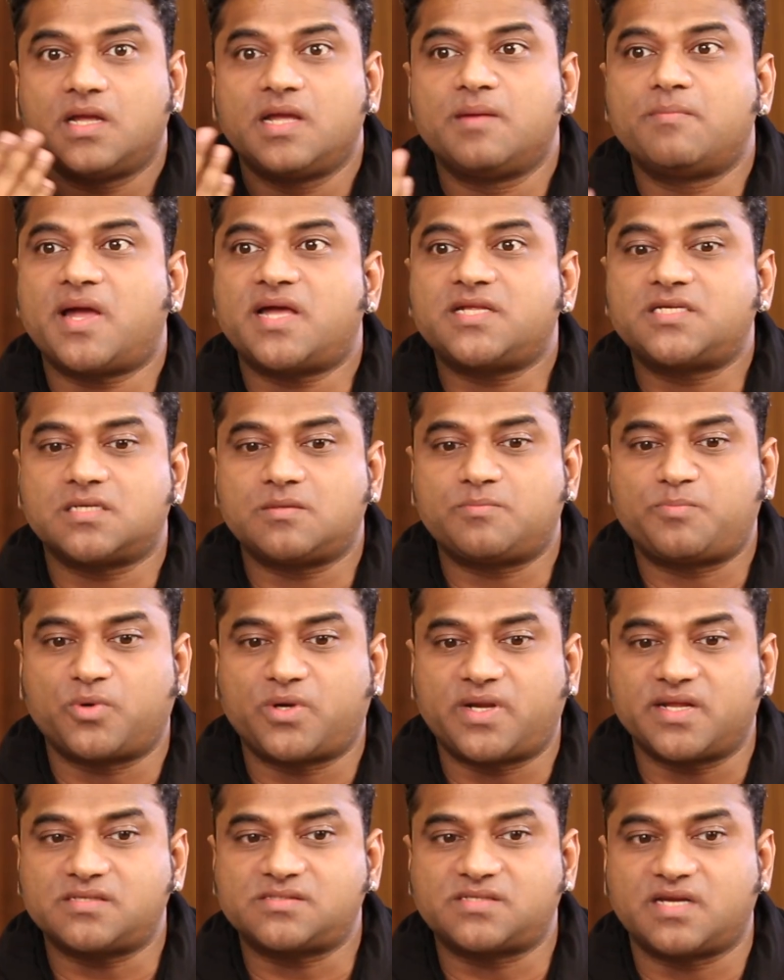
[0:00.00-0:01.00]
imagine
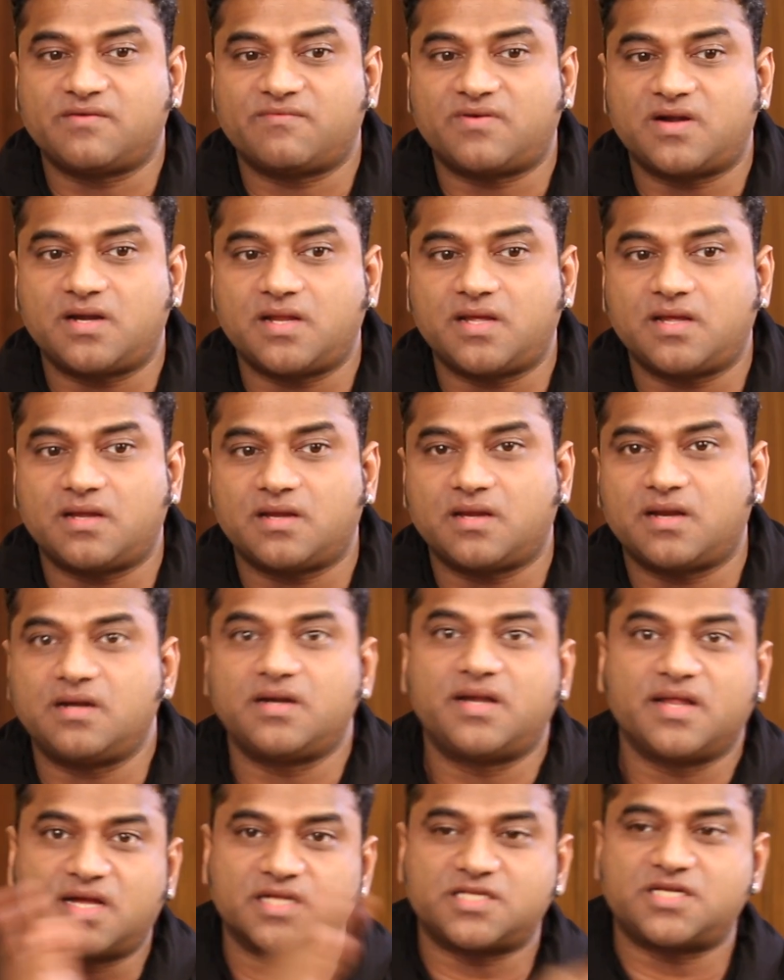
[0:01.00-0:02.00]
putting Srivalli
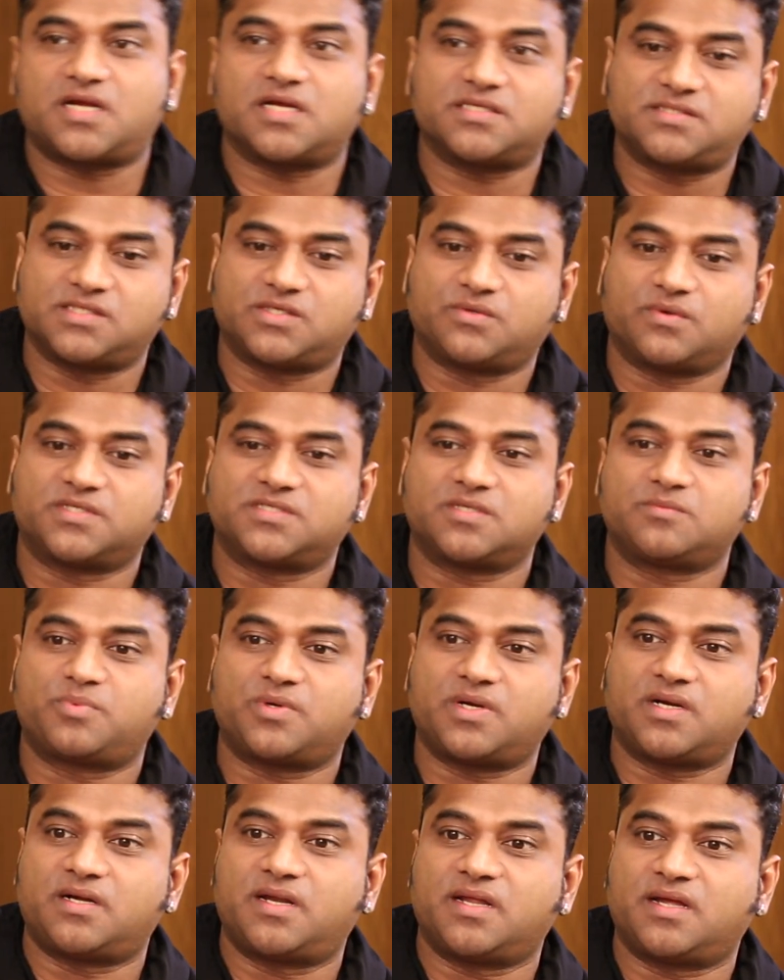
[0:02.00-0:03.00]
in Dinka Chika's situation,
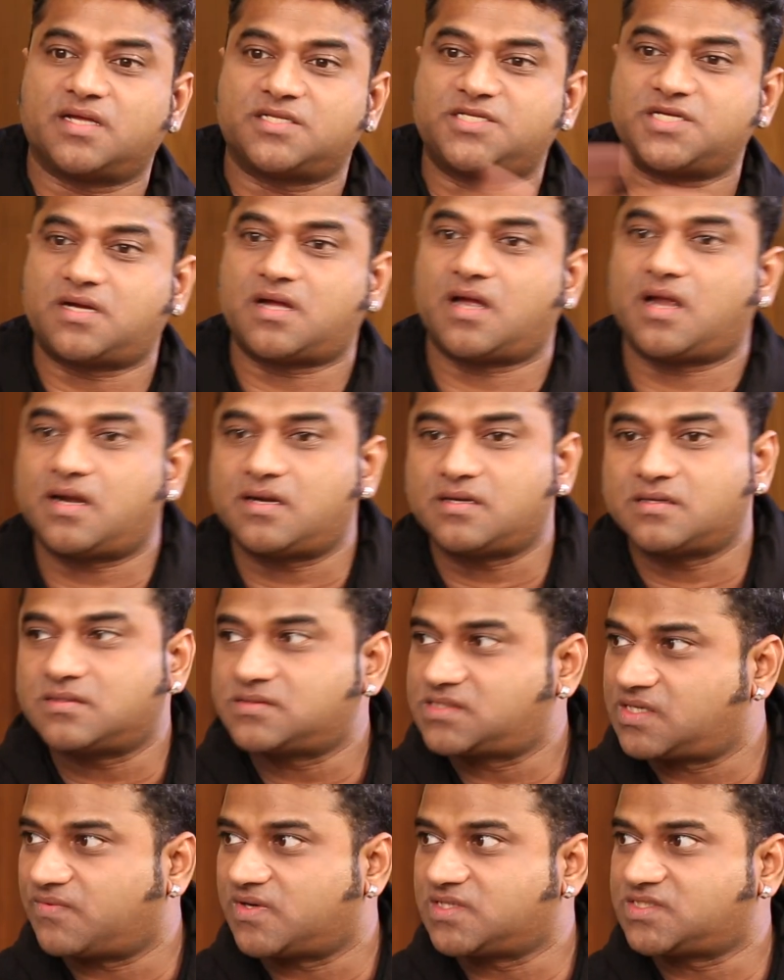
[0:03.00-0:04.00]
putting Dinka Chika and
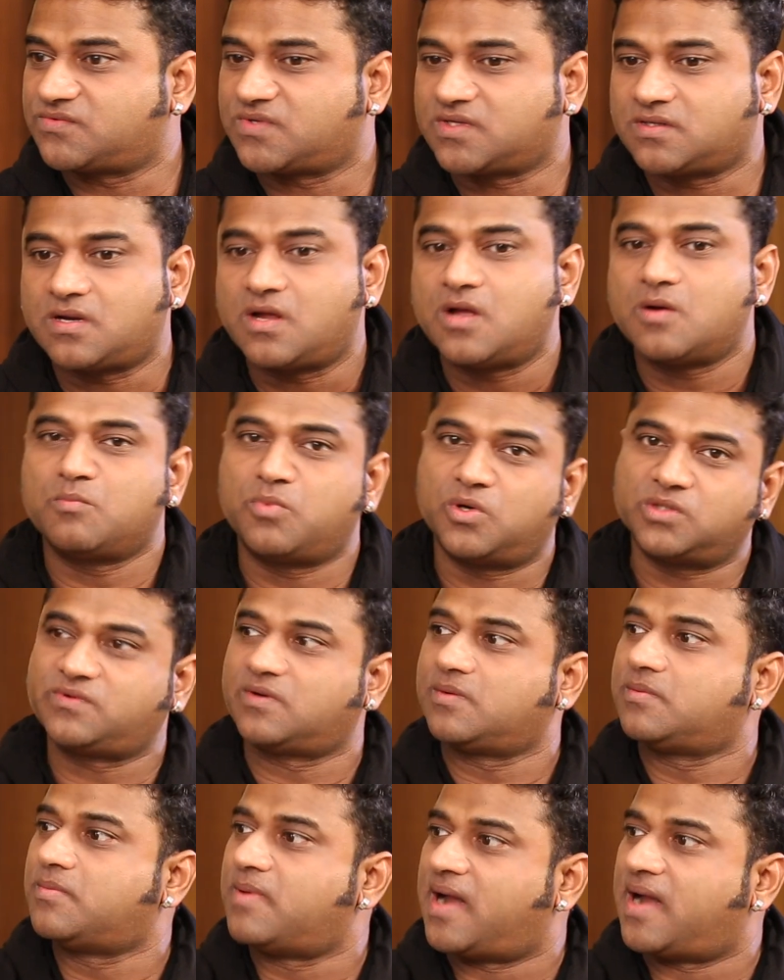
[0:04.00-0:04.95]
Srivalli's situation, both will be